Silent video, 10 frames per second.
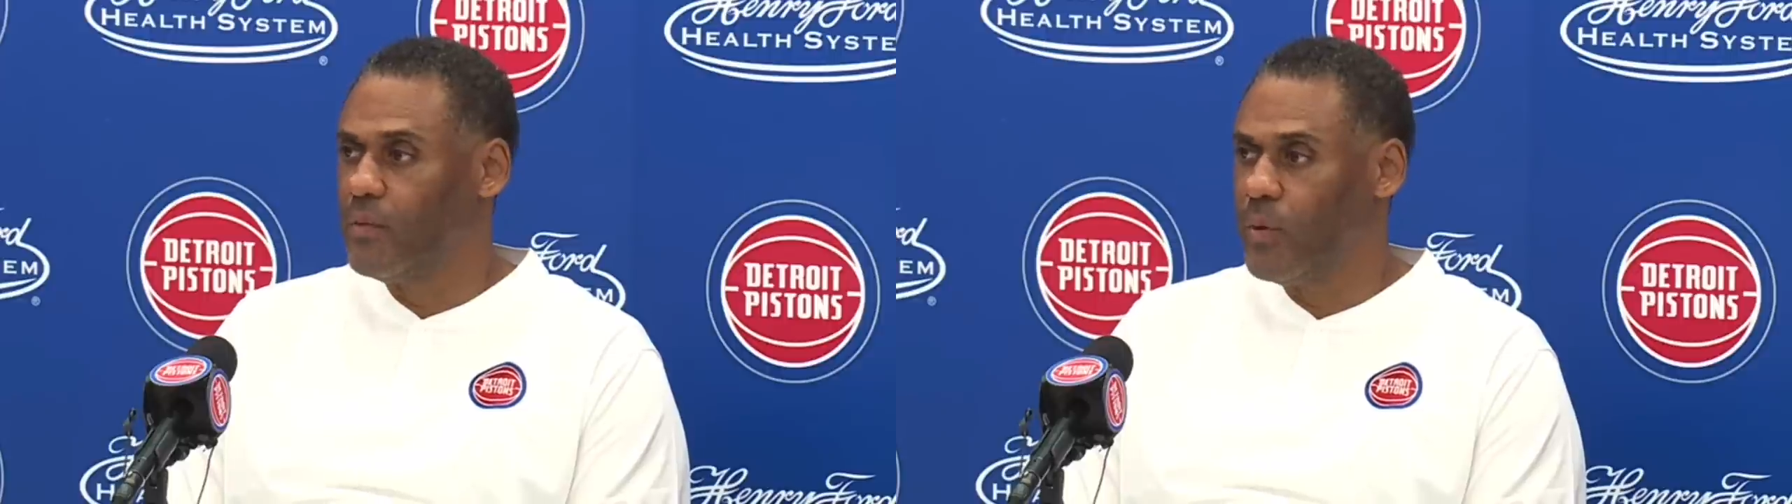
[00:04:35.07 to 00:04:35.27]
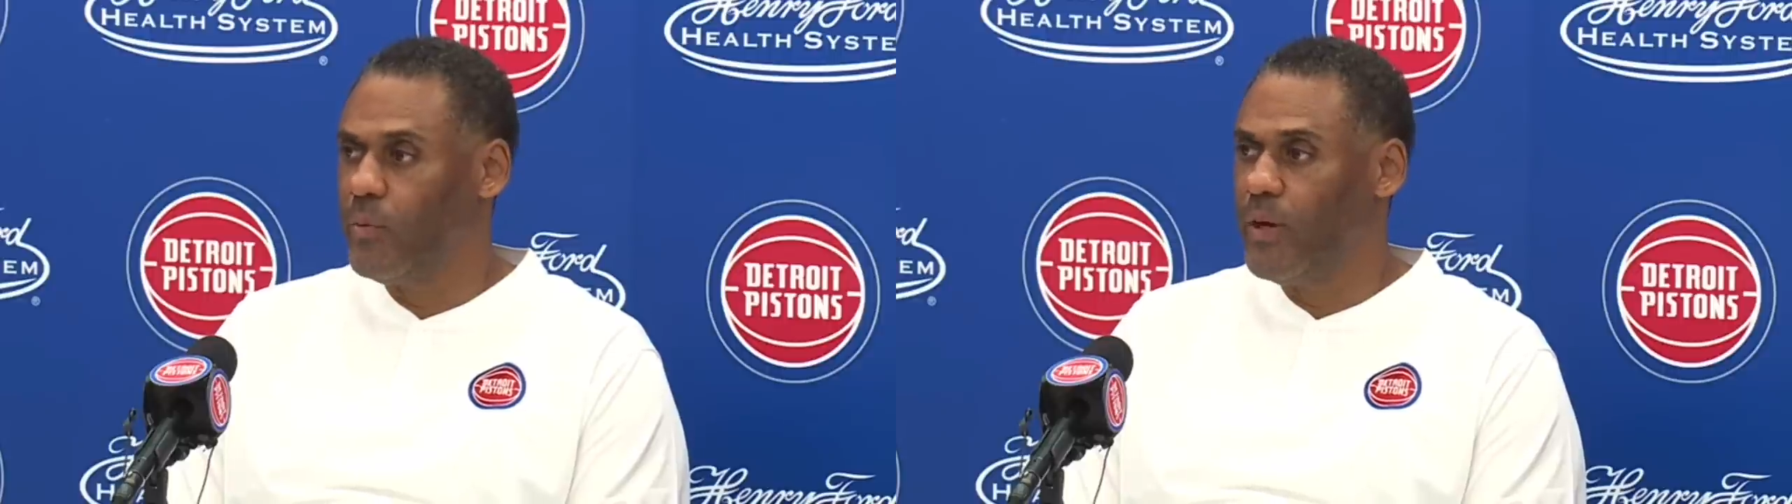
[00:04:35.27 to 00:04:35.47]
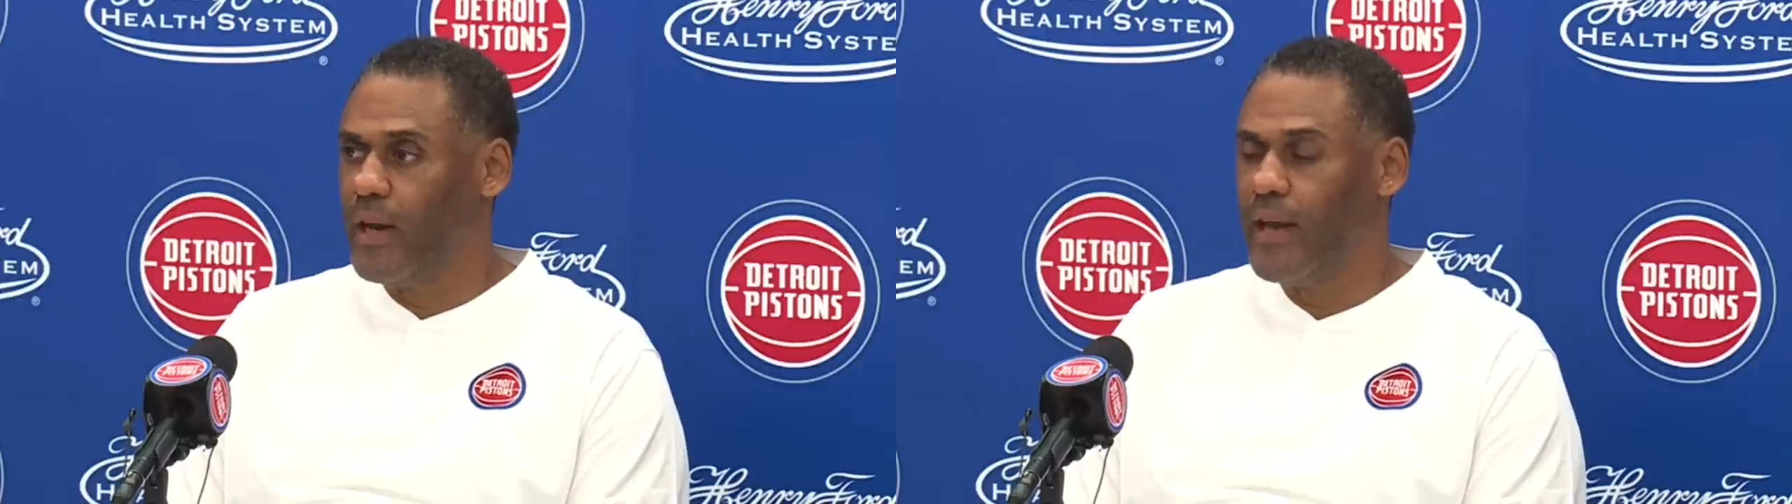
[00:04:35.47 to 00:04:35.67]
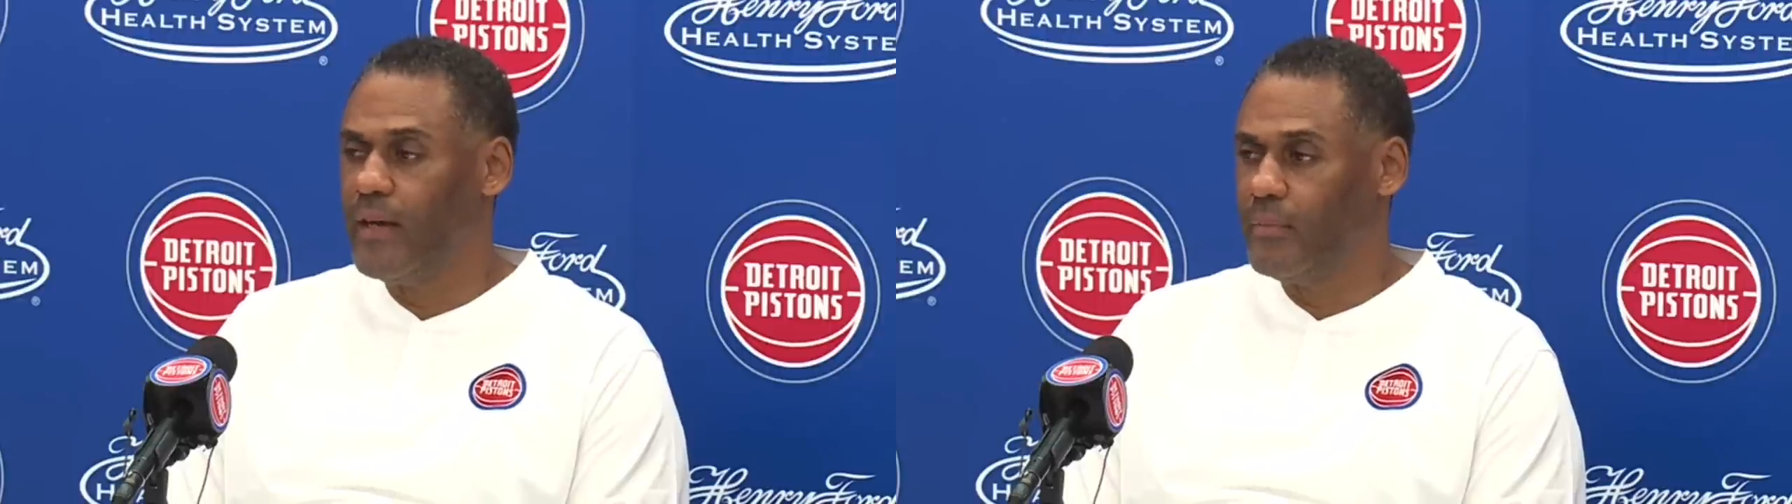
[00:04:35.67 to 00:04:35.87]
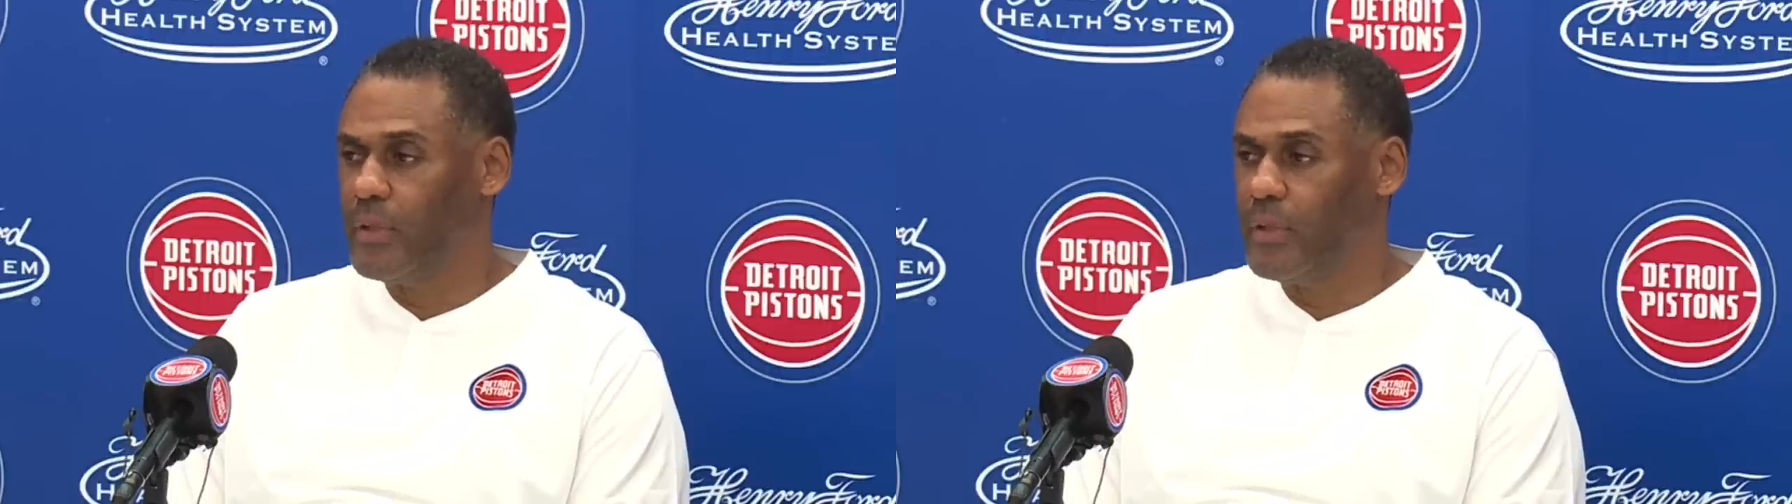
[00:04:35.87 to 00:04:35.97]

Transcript: where we landed.